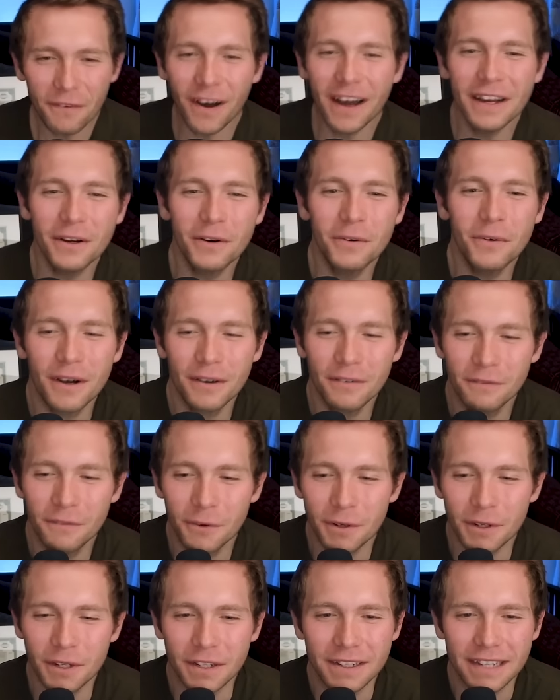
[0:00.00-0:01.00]
Final one
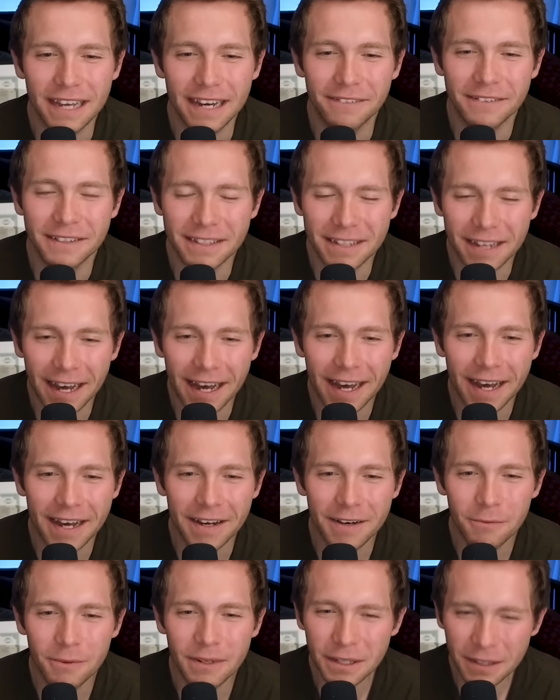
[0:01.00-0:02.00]
for you, Kevin.
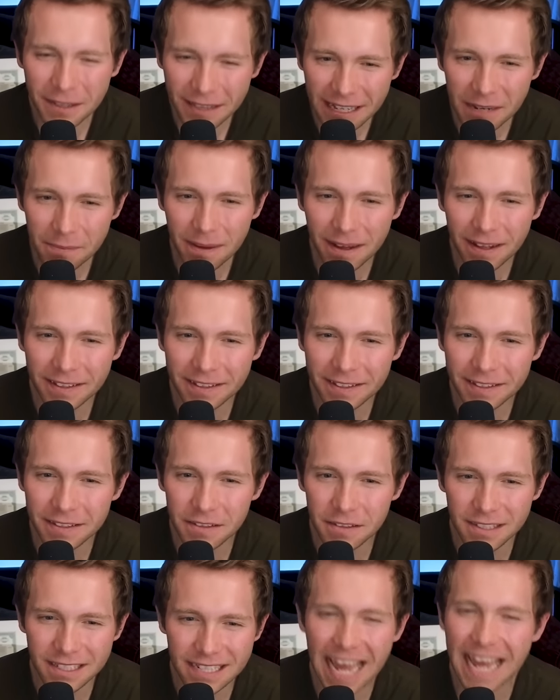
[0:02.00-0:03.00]
Uh, when you think about
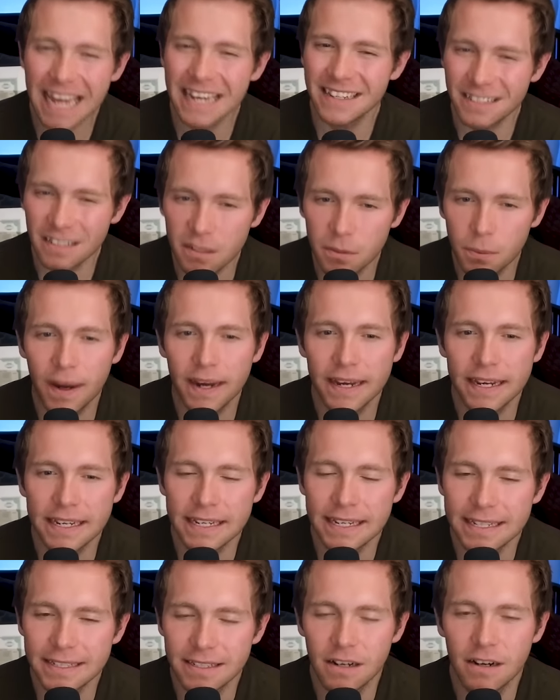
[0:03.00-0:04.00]
the 10 to 20
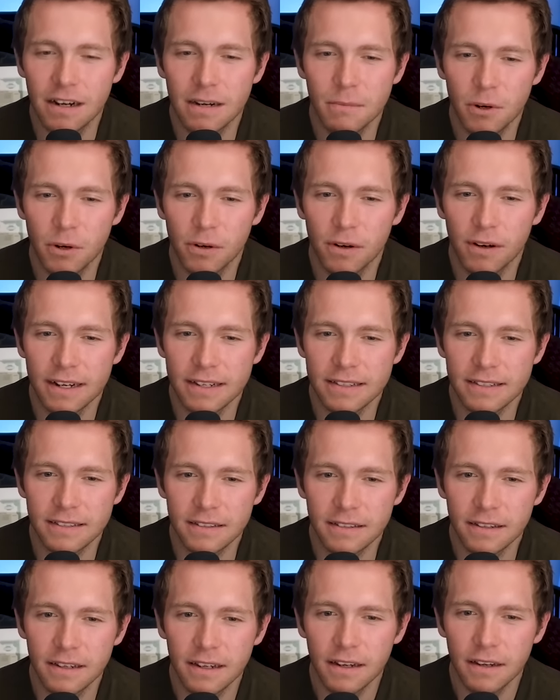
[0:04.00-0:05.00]
year time
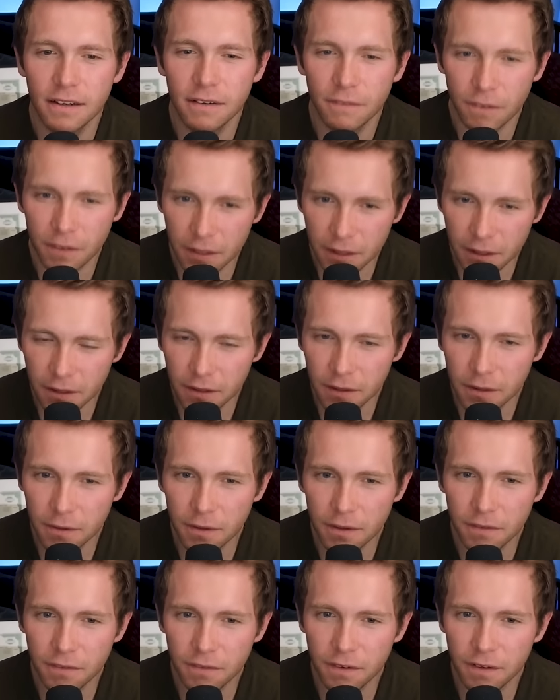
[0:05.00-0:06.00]
horizon for you
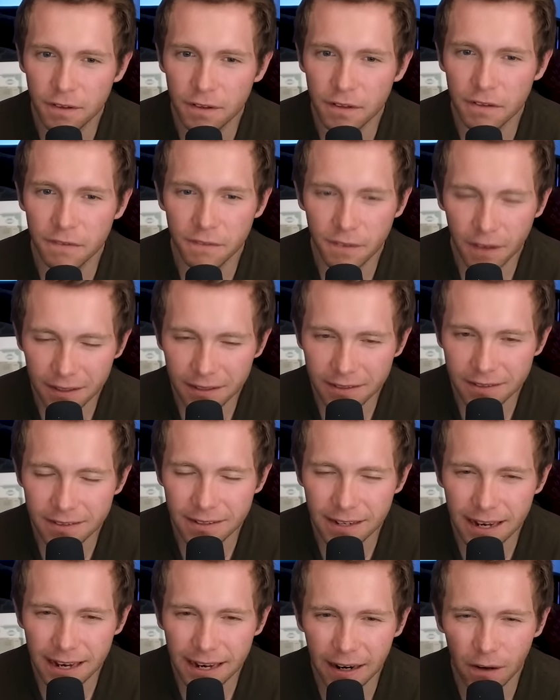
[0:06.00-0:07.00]
and for the funds
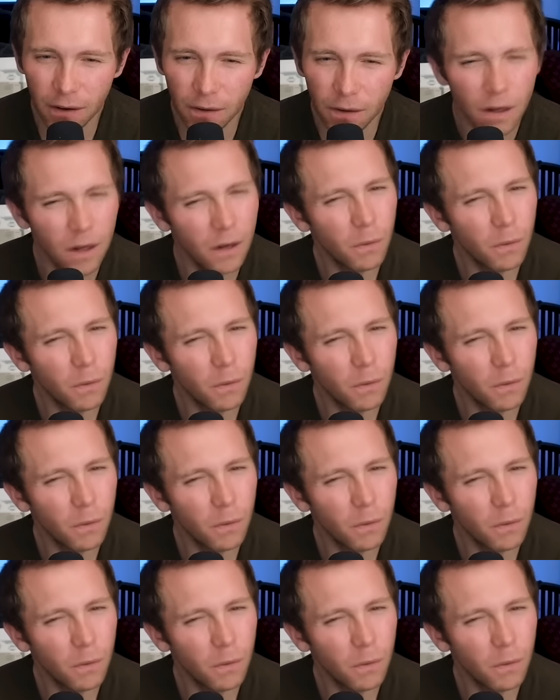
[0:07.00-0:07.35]
now,